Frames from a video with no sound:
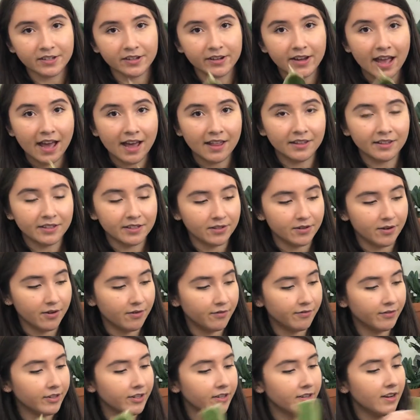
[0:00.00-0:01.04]
are calloused
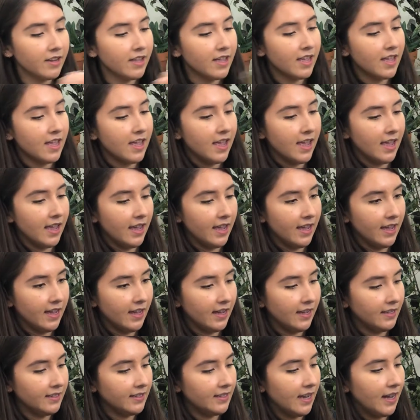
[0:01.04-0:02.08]
over.
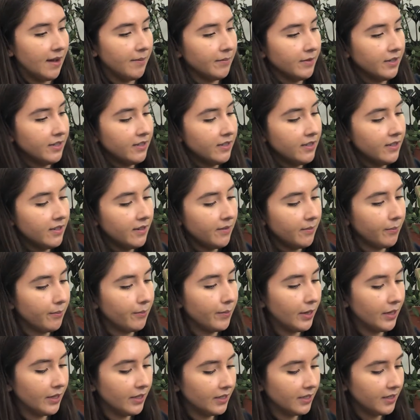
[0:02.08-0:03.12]
And I'm gonna
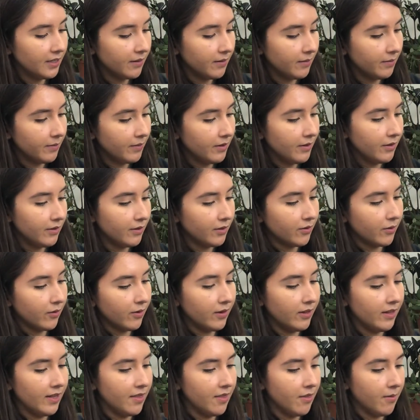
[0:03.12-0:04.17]
put some
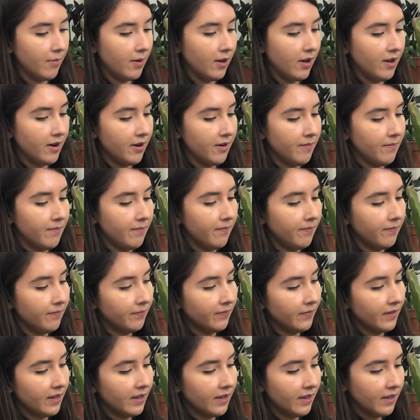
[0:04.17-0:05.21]
soil at the bottom
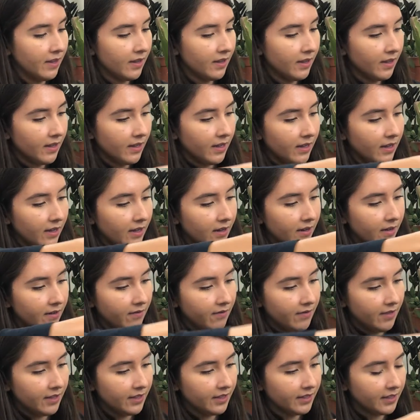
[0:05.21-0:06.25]
of
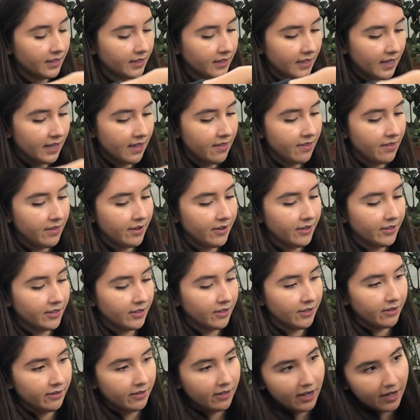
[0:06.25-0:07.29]
this. And there's a
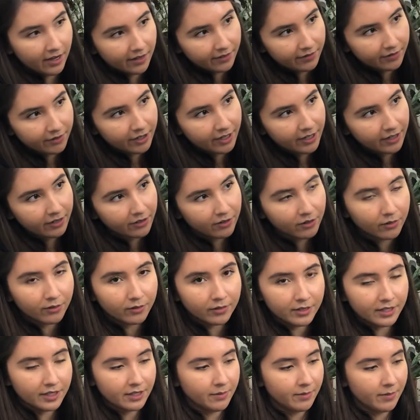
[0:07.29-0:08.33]
lot of drainage
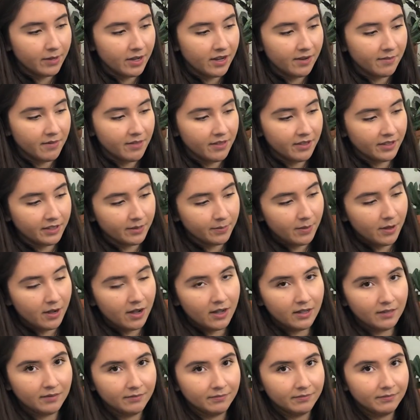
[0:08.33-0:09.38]
holes at the bottom of this
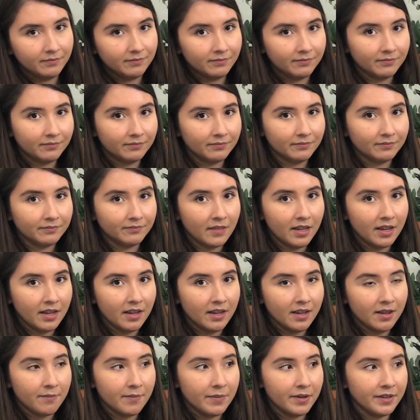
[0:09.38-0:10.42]
pot
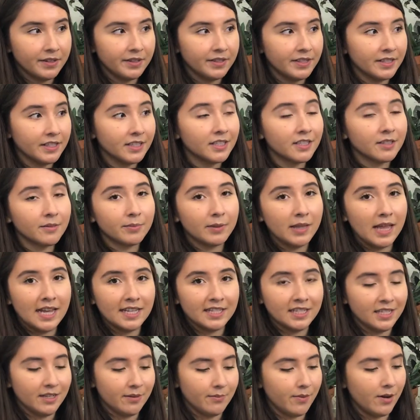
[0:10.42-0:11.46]
because this is a plastic